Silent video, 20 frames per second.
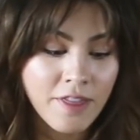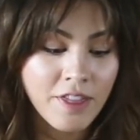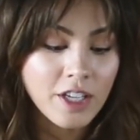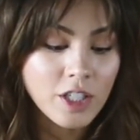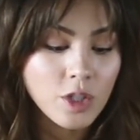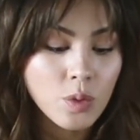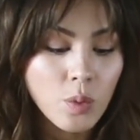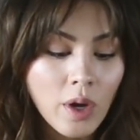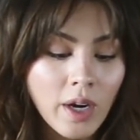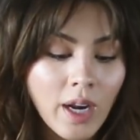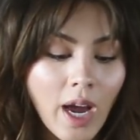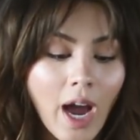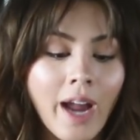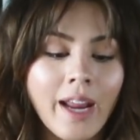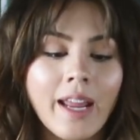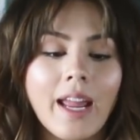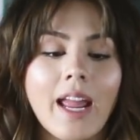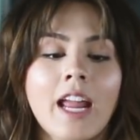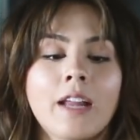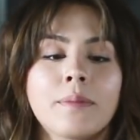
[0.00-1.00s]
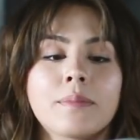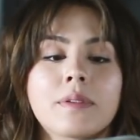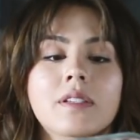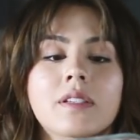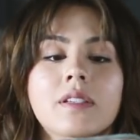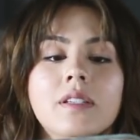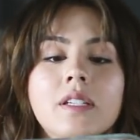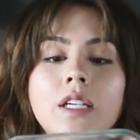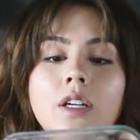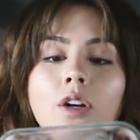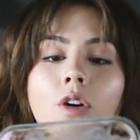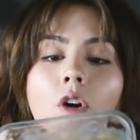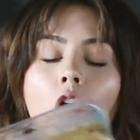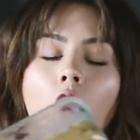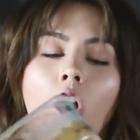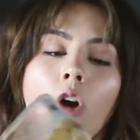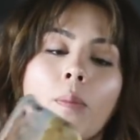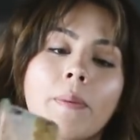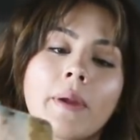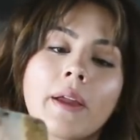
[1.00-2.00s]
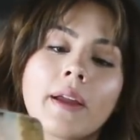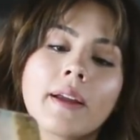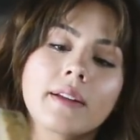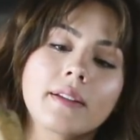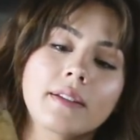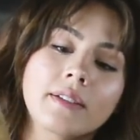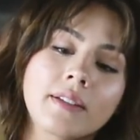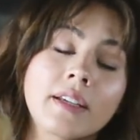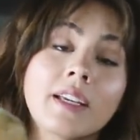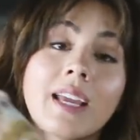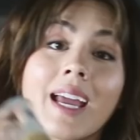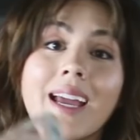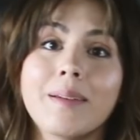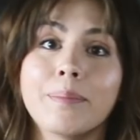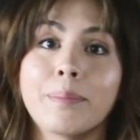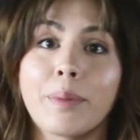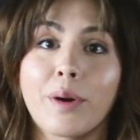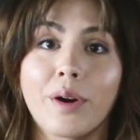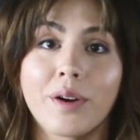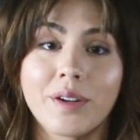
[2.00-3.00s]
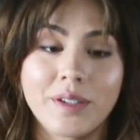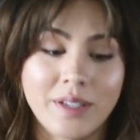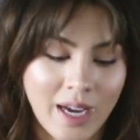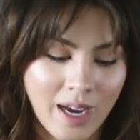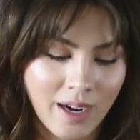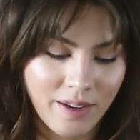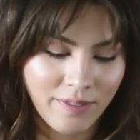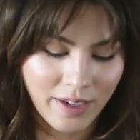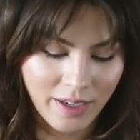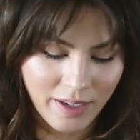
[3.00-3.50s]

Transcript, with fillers: this one I am still hoping to get bars out of